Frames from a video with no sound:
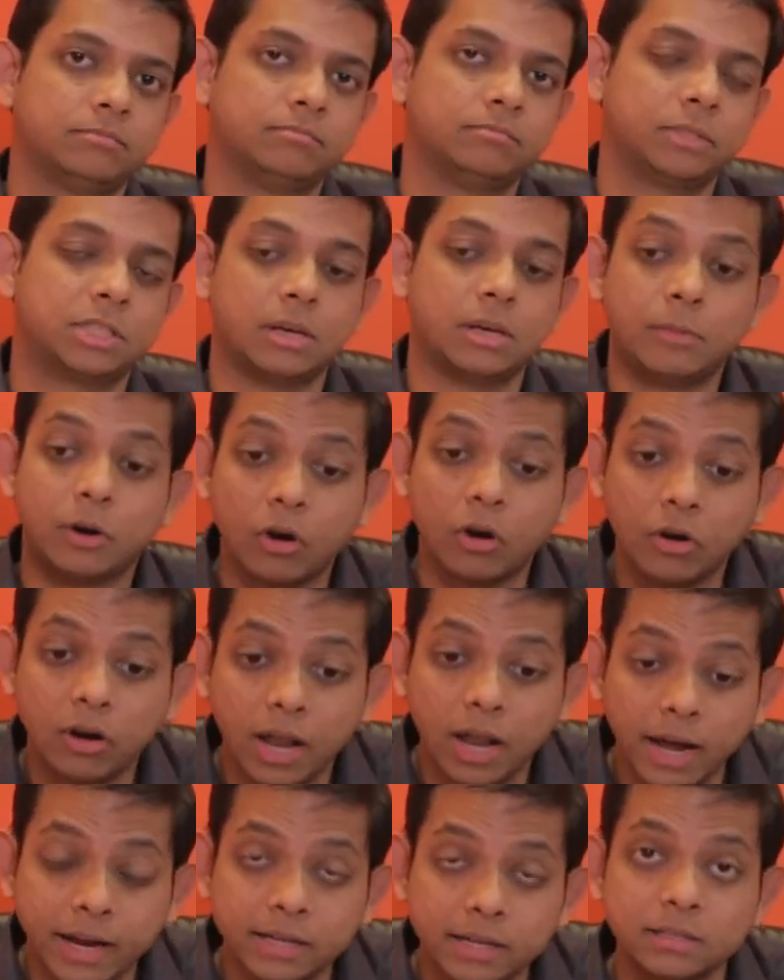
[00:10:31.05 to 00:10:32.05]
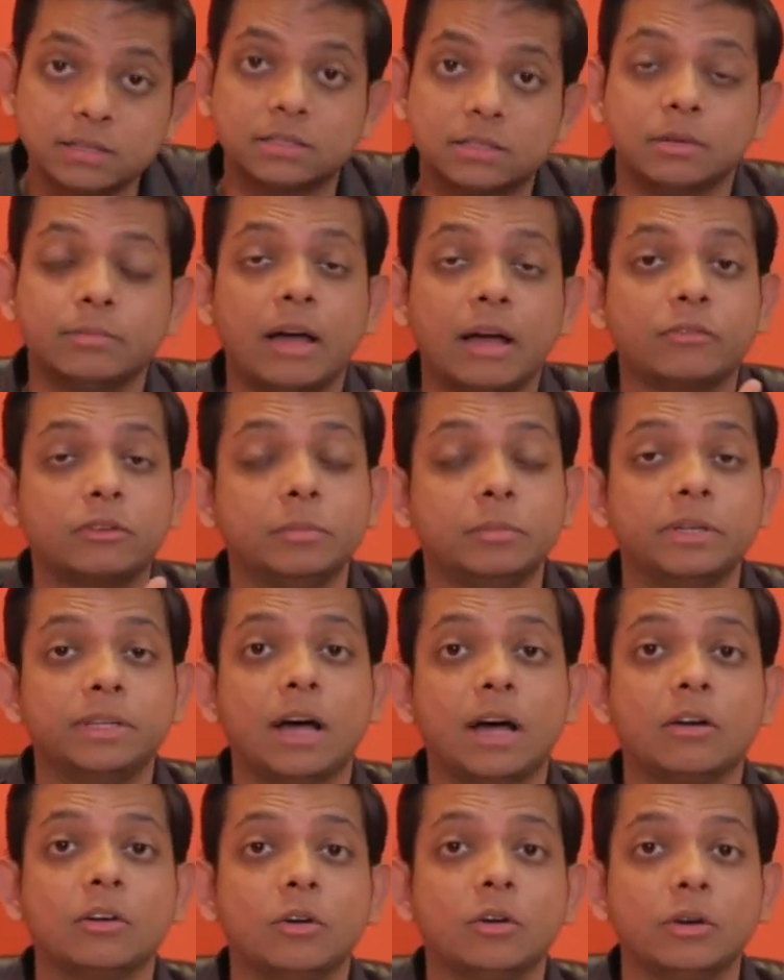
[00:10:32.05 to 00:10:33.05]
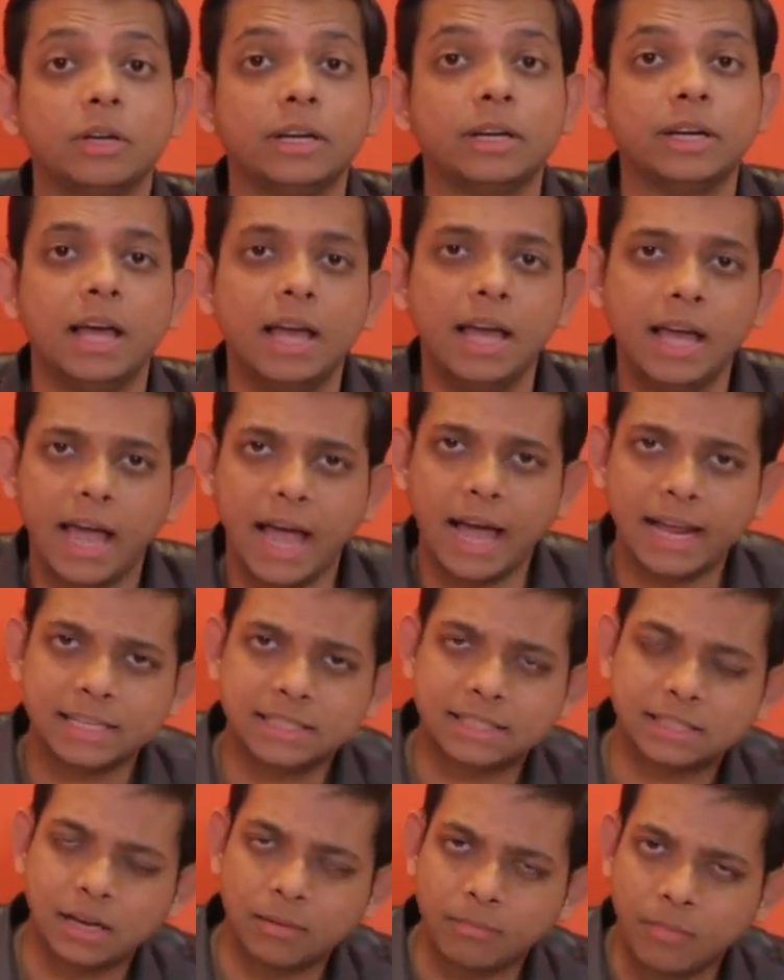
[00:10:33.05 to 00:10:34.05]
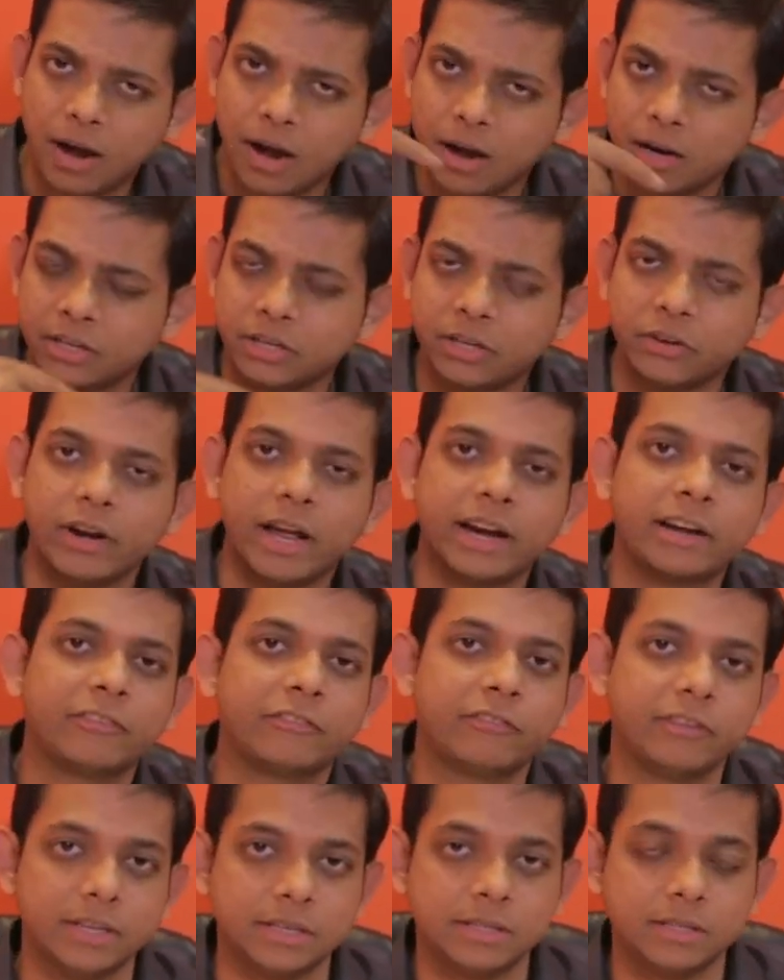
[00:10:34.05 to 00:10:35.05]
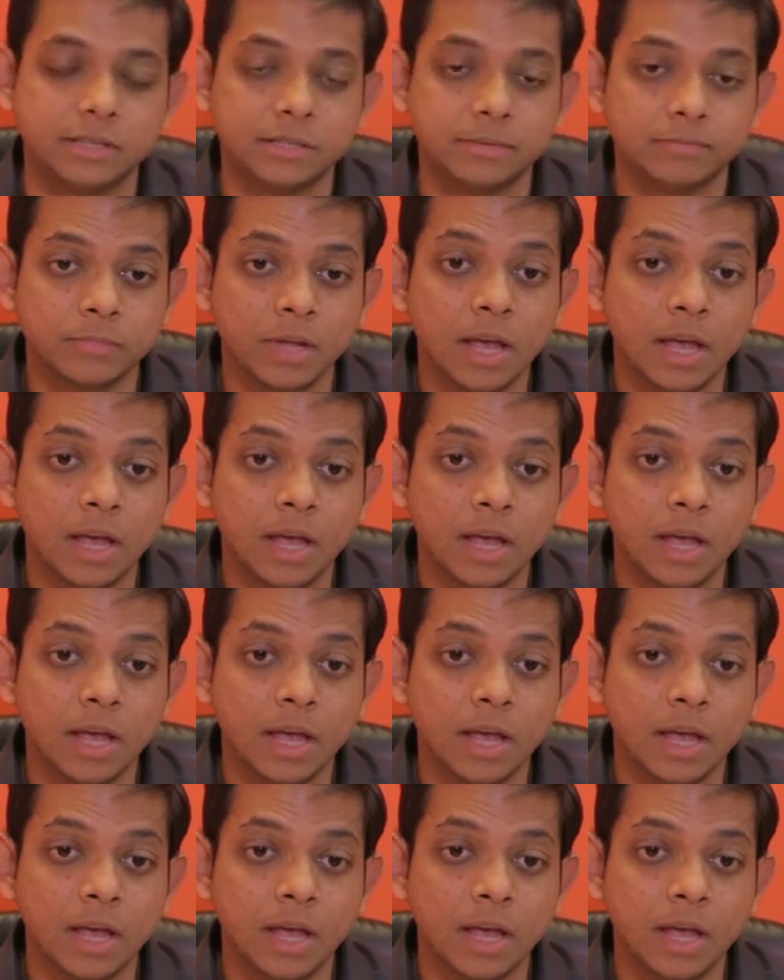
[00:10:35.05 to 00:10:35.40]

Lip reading: Some are online, some have to be downloaded, and some are direct feeds.